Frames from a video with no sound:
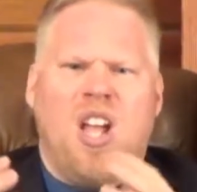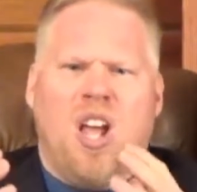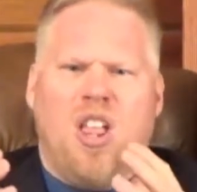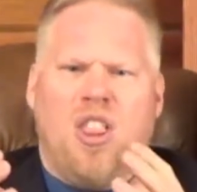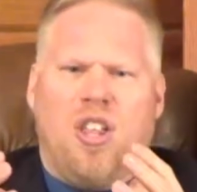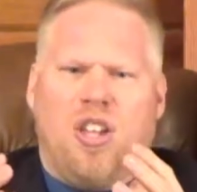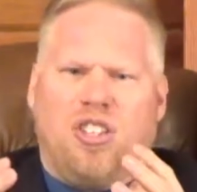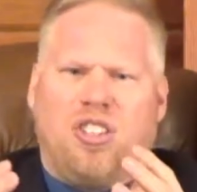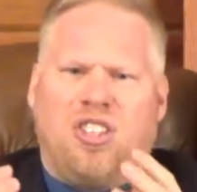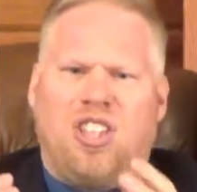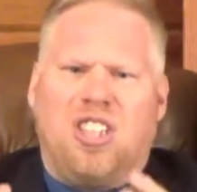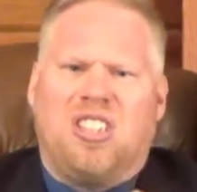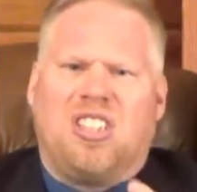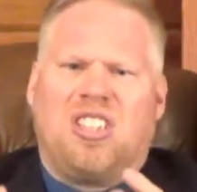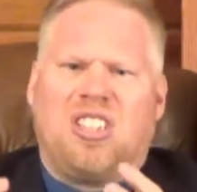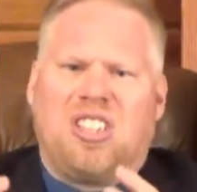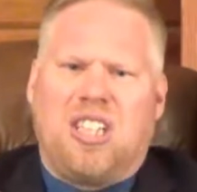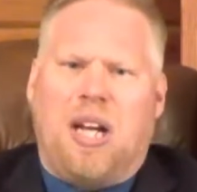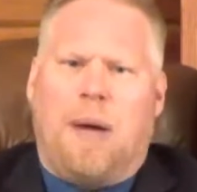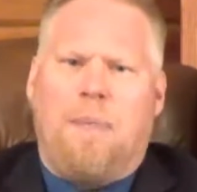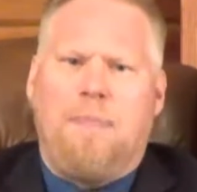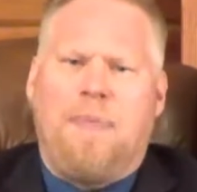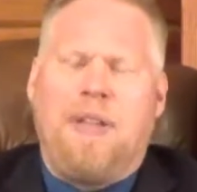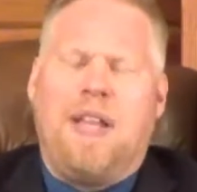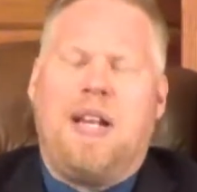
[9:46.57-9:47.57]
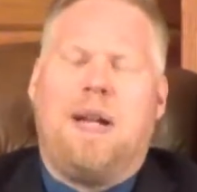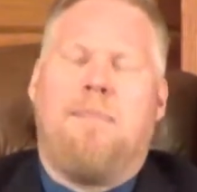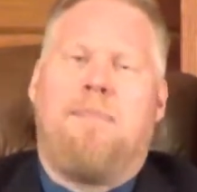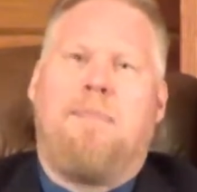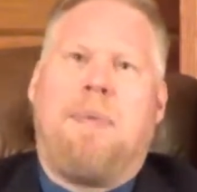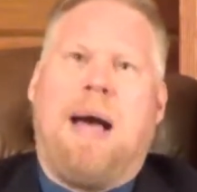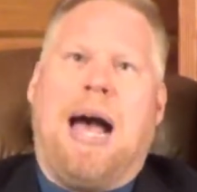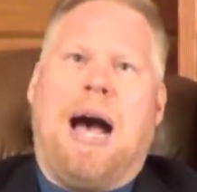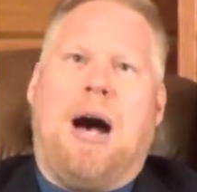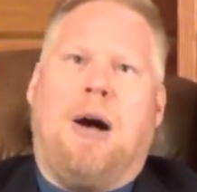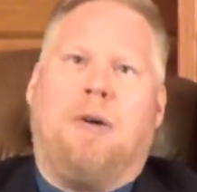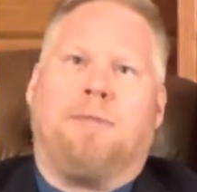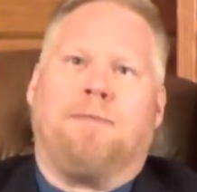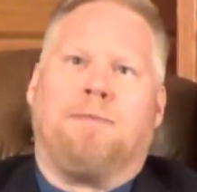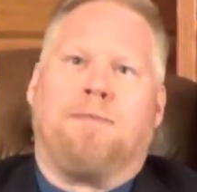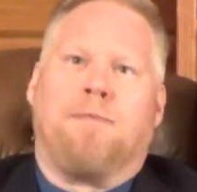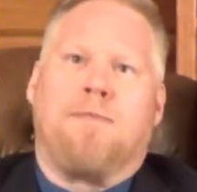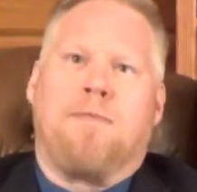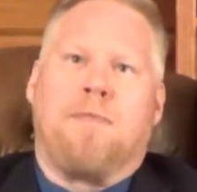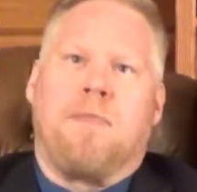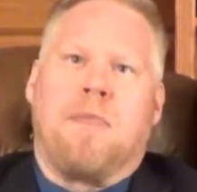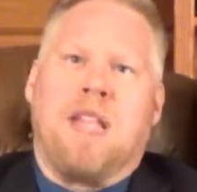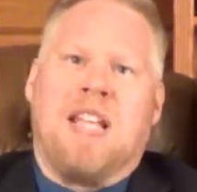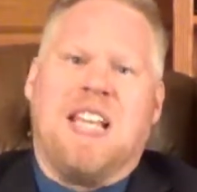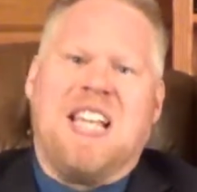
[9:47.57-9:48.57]
There's just something about
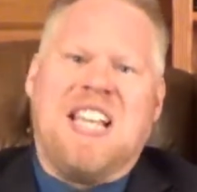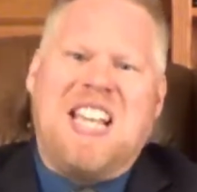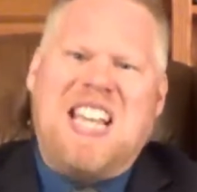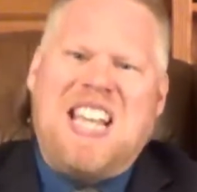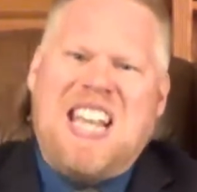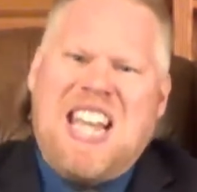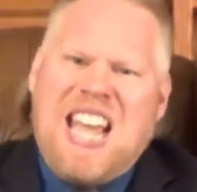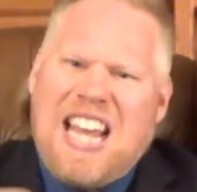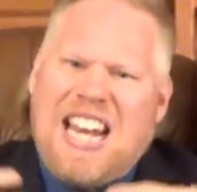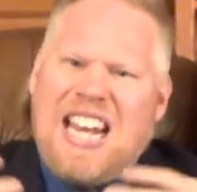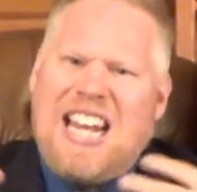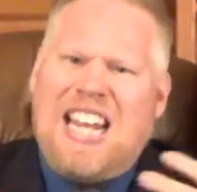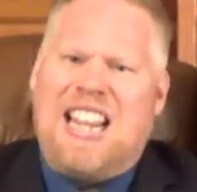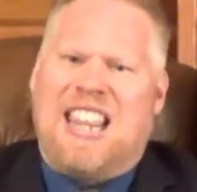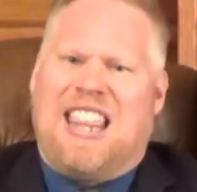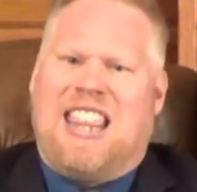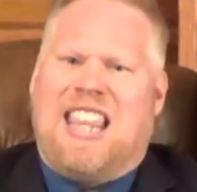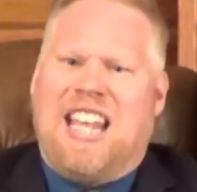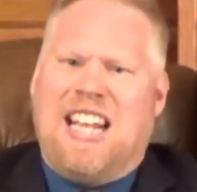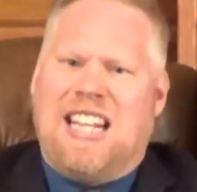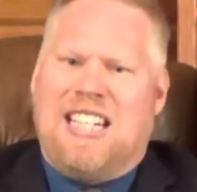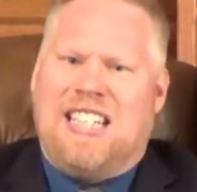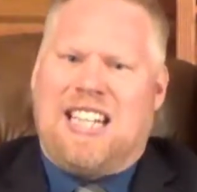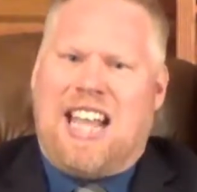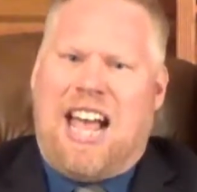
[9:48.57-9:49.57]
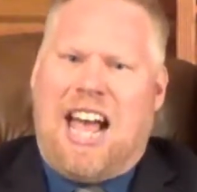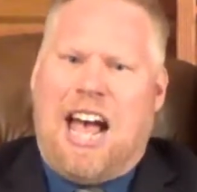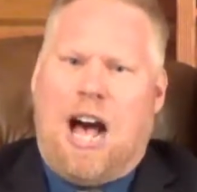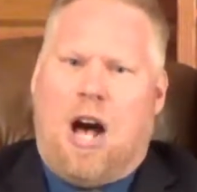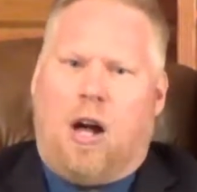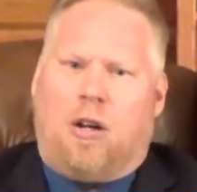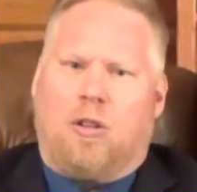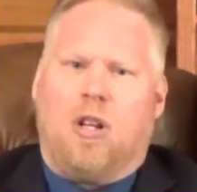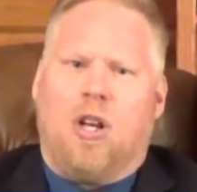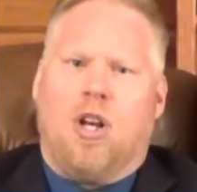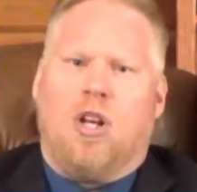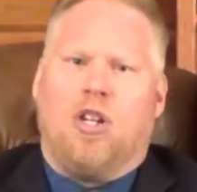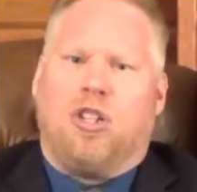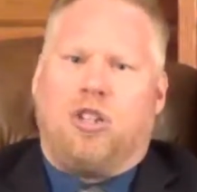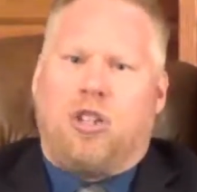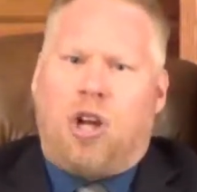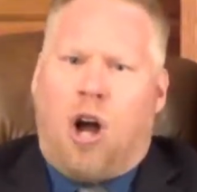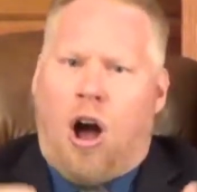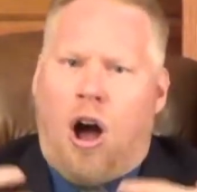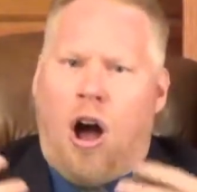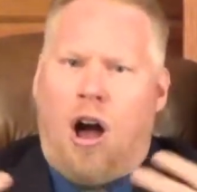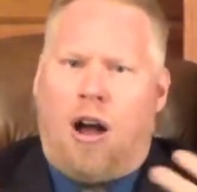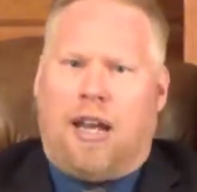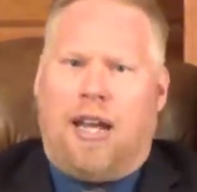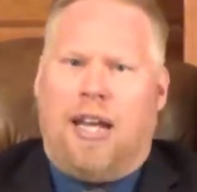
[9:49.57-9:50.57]
getting things out,
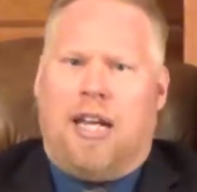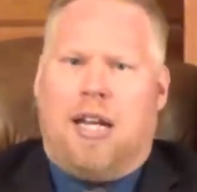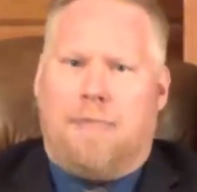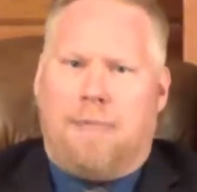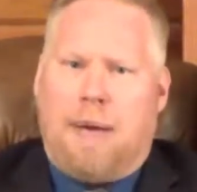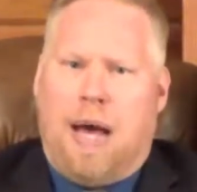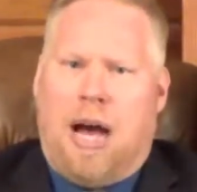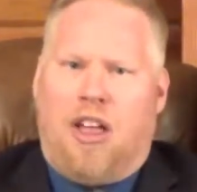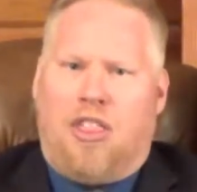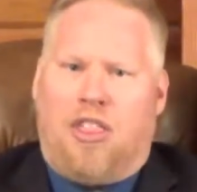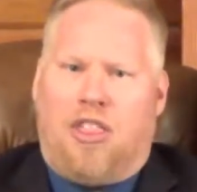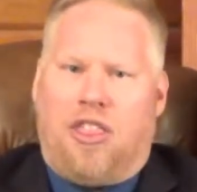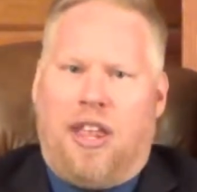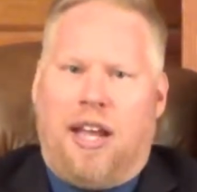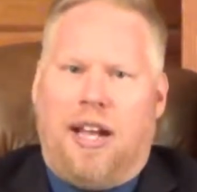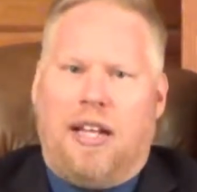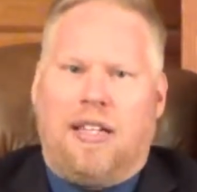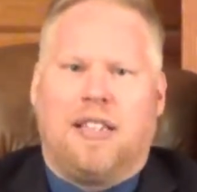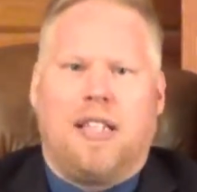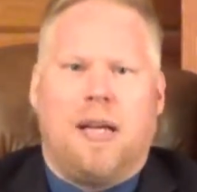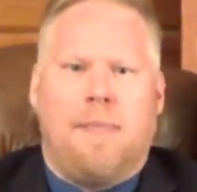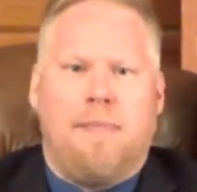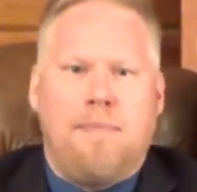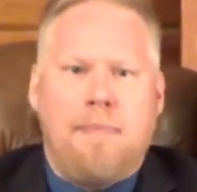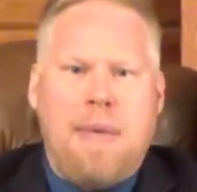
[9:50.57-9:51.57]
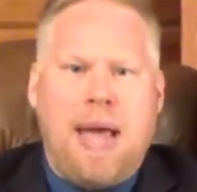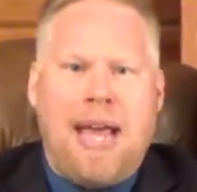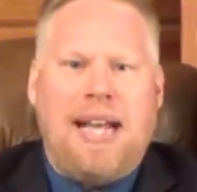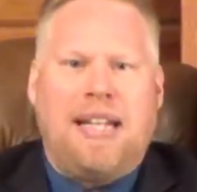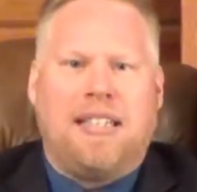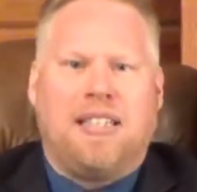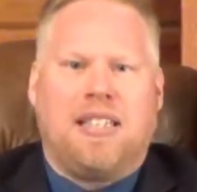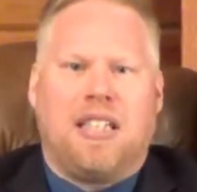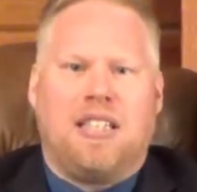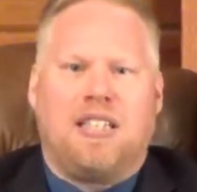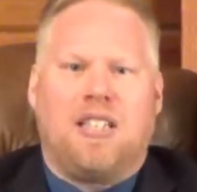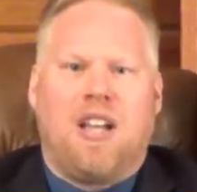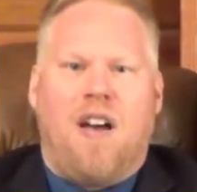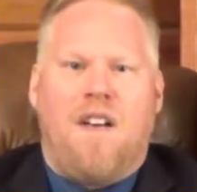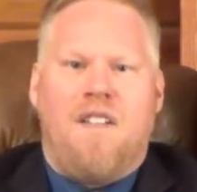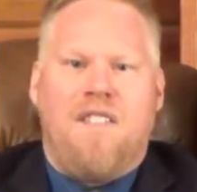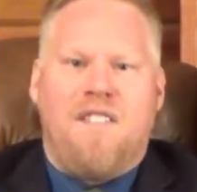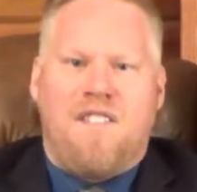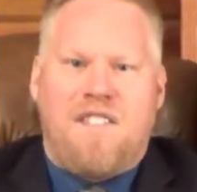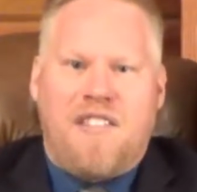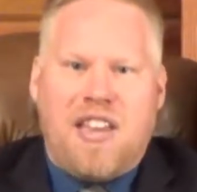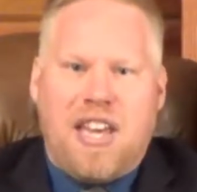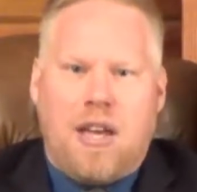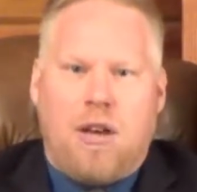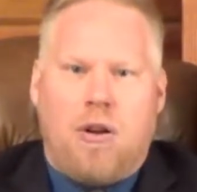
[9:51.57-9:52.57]
talking about things that makes us
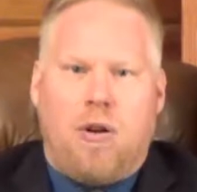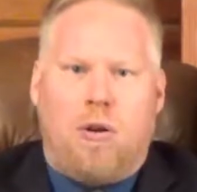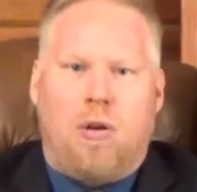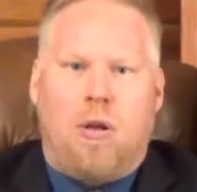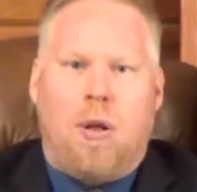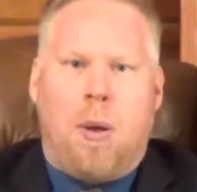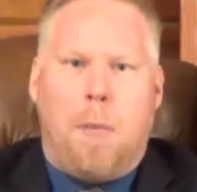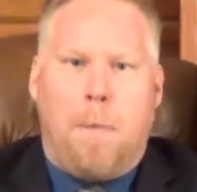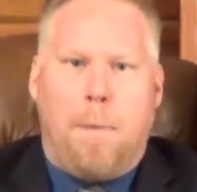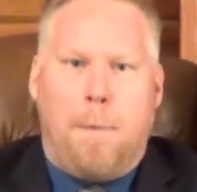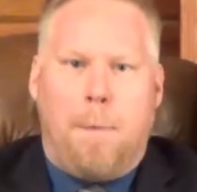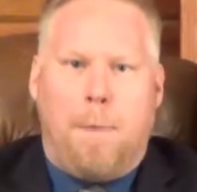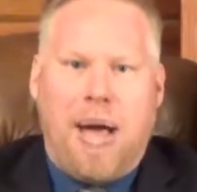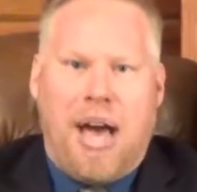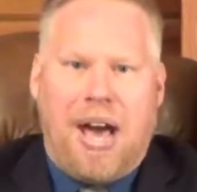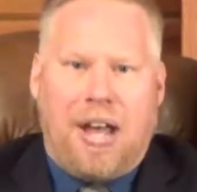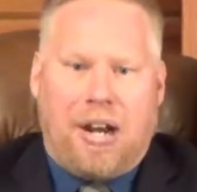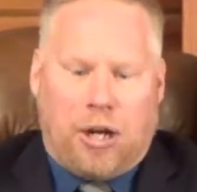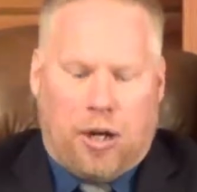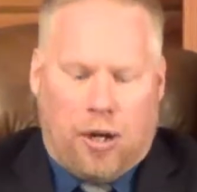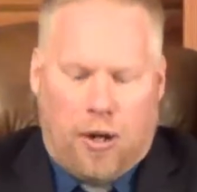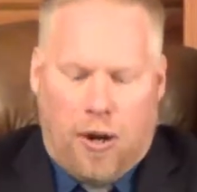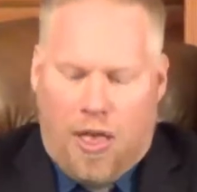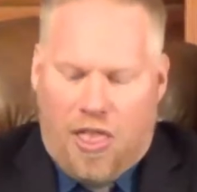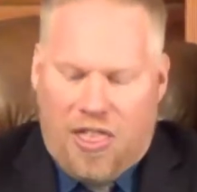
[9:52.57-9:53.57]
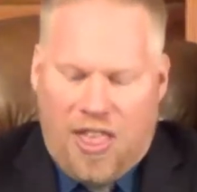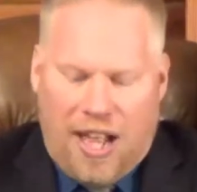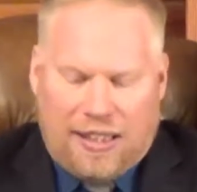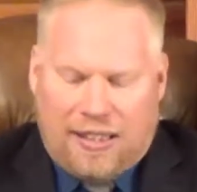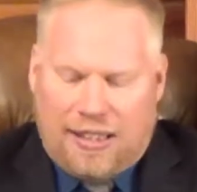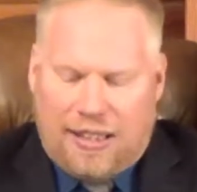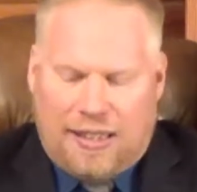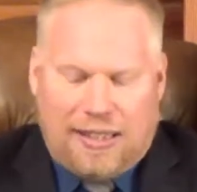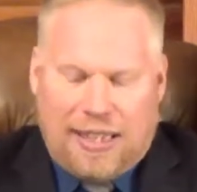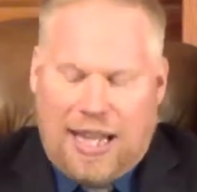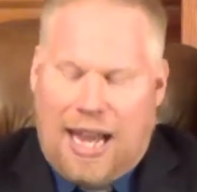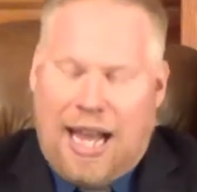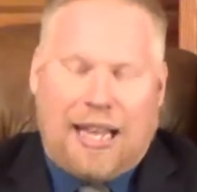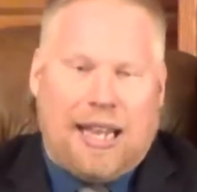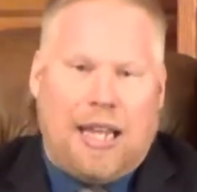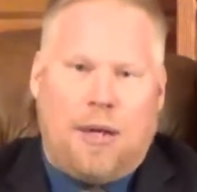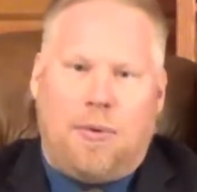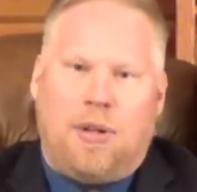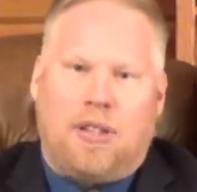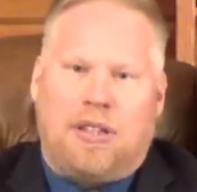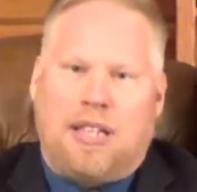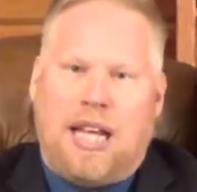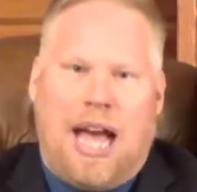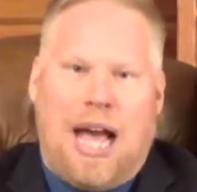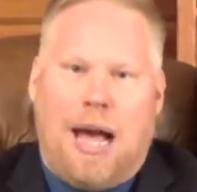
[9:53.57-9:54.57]
feel better. That's exactly
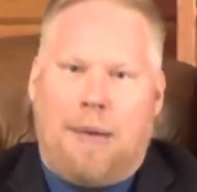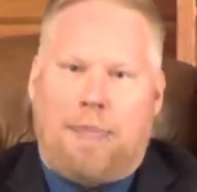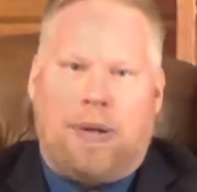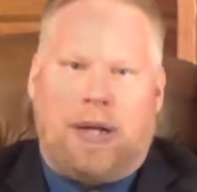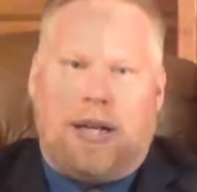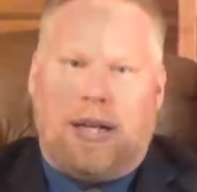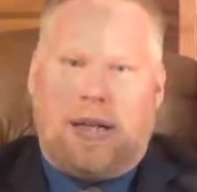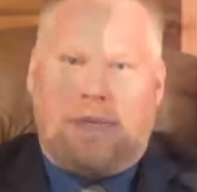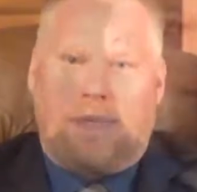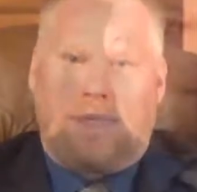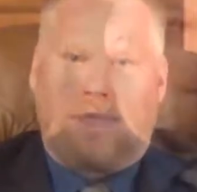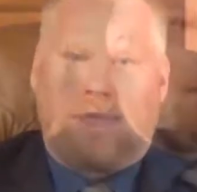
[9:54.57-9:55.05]
what's happening.